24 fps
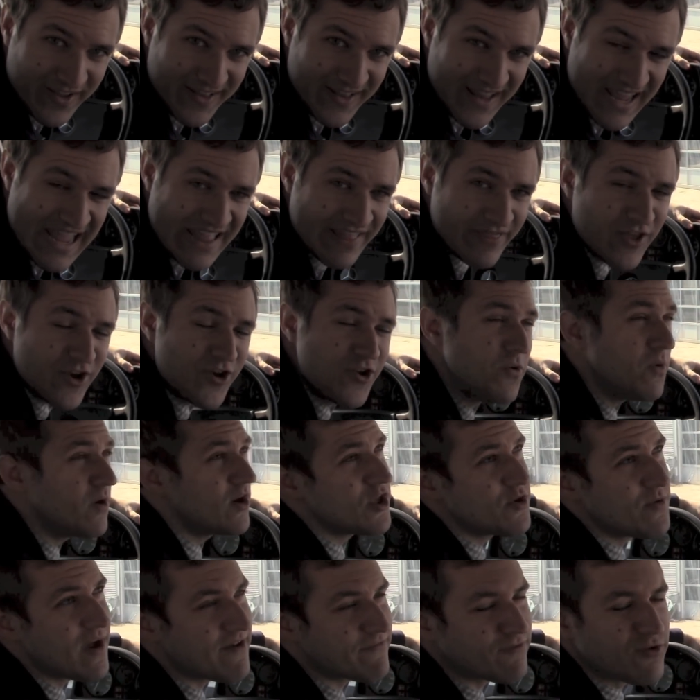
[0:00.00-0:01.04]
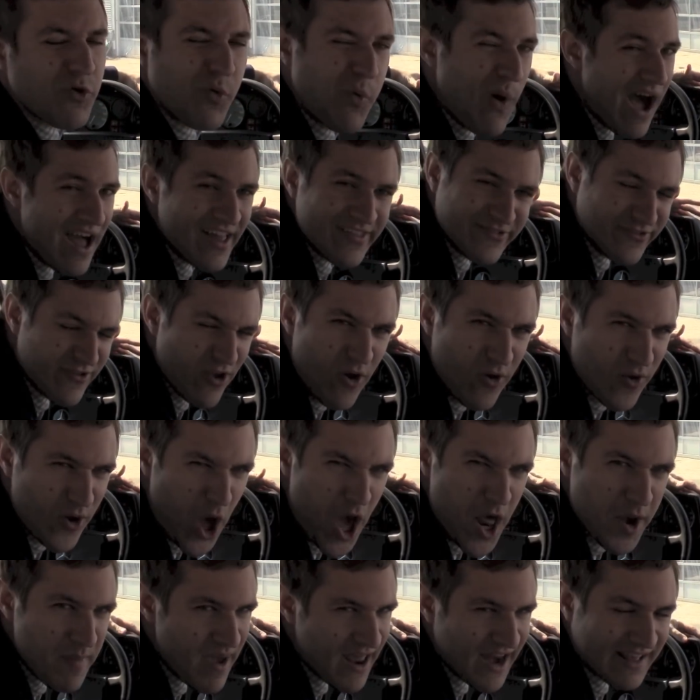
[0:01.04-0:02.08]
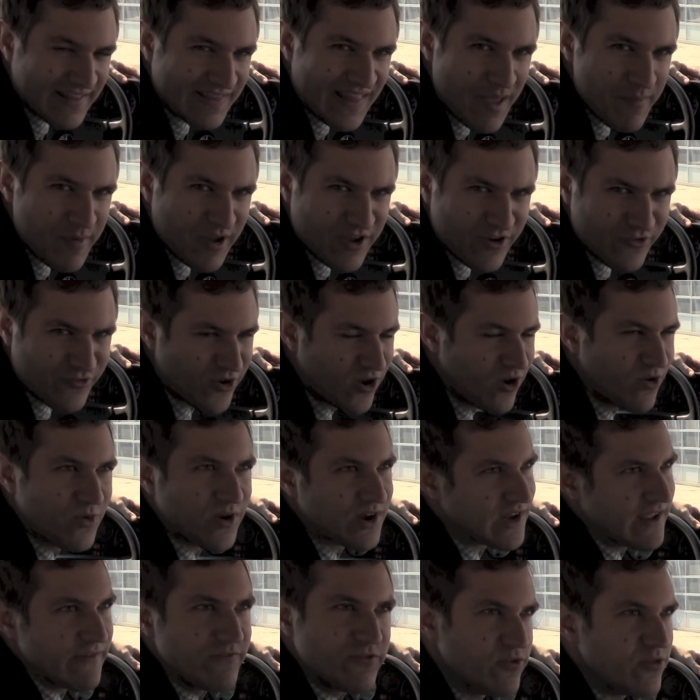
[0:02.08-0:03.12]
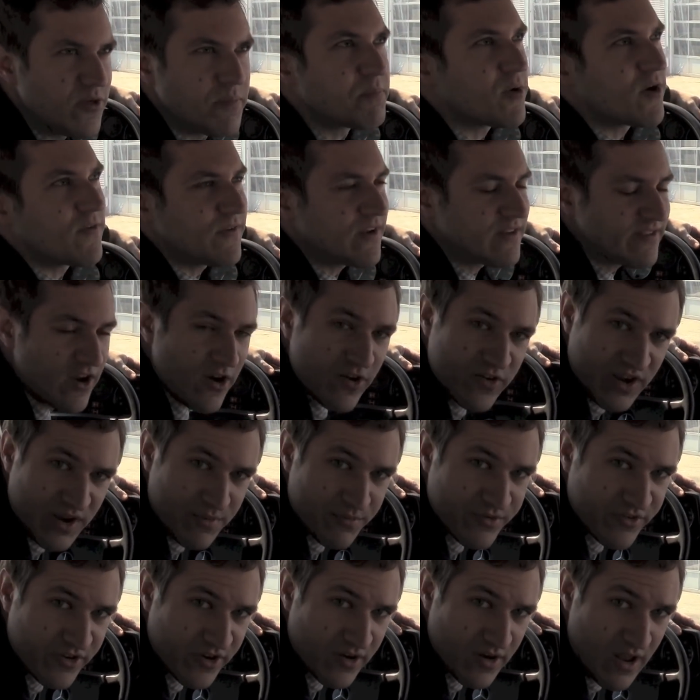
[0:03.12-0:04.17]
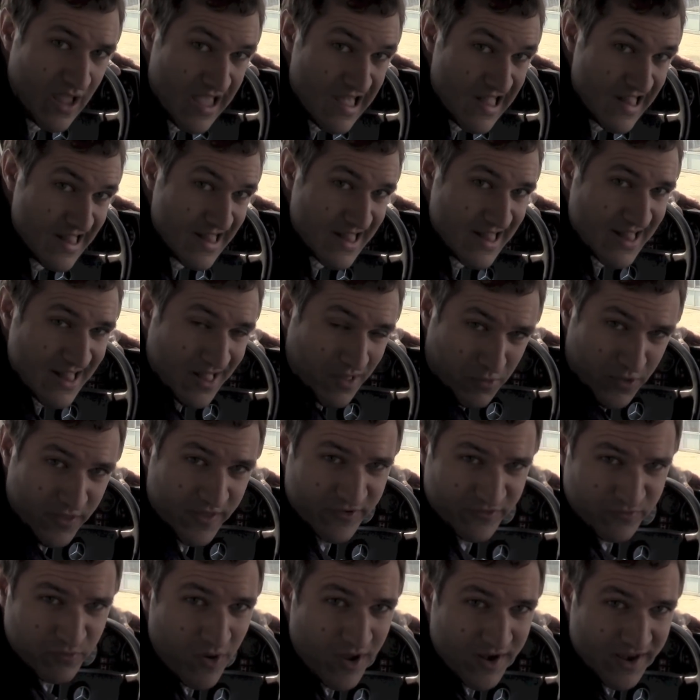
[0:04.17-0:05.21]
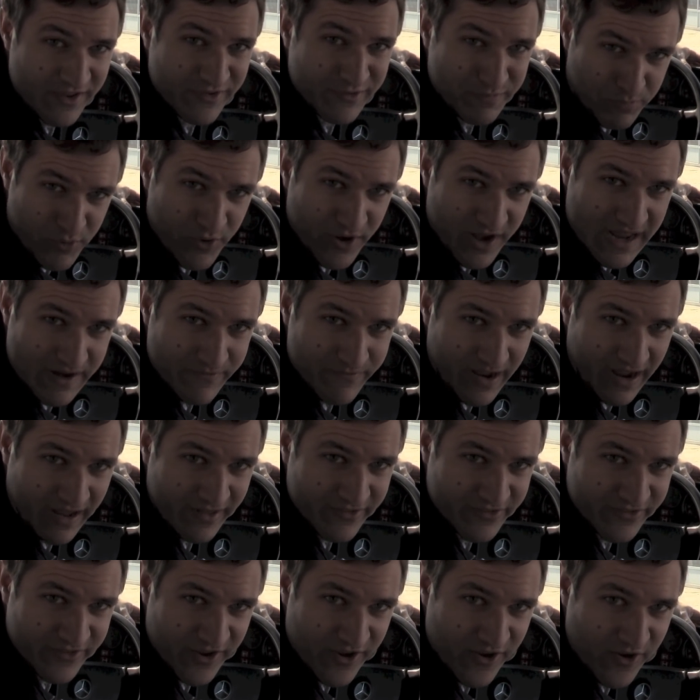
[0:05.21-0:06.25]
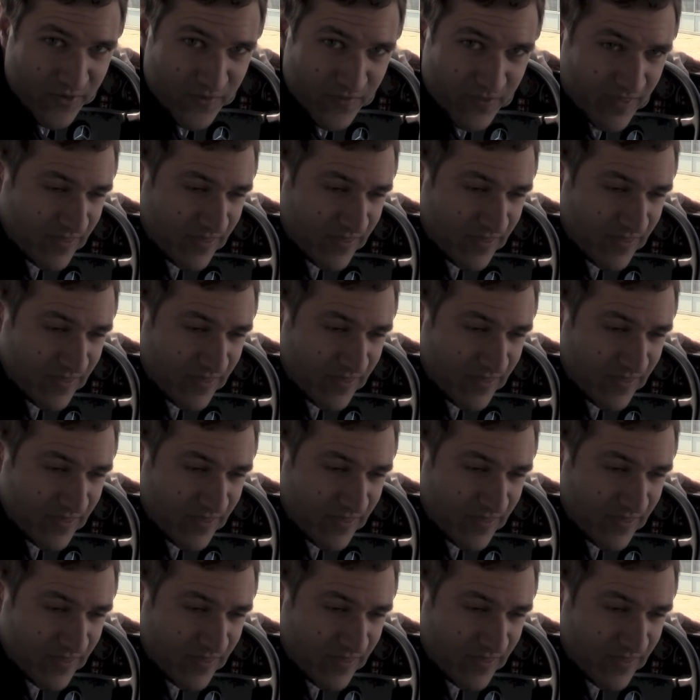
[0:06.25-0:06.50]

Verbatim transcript: In the new one you have quad zone automatic climate control where it gives you the perfect air temperature. Well this one is pretty advanced too.